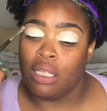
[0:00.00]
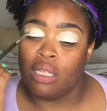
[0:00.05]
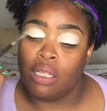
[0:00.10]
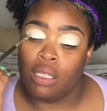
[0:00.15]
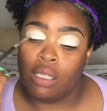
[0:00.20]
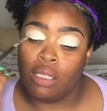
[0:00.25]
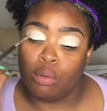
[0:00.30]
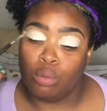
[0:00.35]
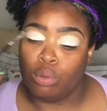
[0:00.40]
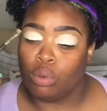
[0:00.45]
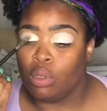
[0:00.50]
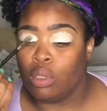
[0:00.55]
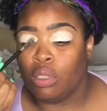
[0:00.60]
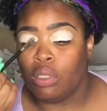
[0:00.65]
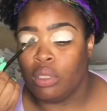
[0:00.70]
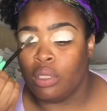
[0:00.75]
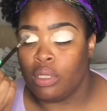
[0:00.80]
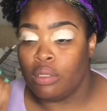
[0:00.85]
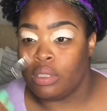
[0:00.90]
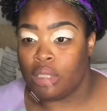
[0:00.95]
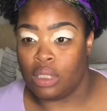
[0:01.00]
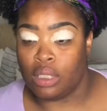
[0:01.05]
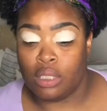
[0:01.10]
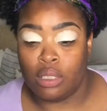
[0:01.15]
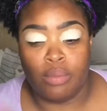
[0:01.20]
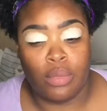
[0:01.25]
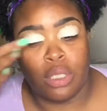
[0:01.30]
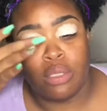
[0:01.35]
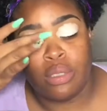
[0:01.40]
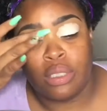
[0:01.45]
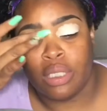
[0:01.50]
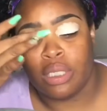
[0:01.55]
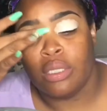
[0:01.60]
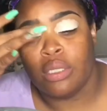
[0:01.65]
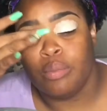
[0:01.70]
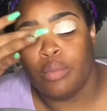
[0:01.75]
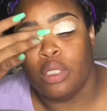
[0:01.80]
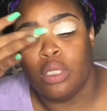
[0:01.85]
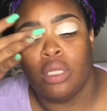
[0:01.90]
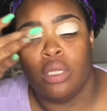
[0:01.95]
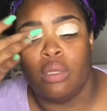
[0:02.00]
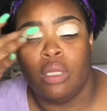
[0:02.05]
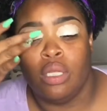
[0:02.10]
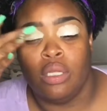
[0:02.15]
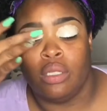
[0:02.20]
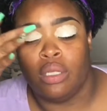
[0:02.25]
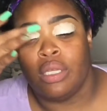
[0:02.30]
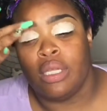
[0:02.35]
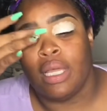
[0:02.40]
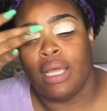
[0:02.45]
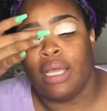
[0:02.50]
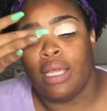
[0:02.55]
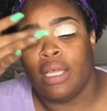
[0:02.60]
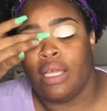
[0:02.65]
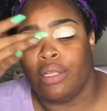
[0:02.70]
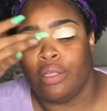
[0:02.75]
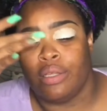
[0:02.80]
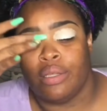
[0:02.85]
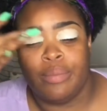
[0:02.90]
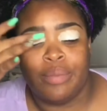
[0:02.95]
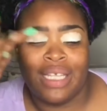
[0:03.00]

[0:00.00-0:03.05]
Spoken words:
use my fingers a lot as much as I use brushes.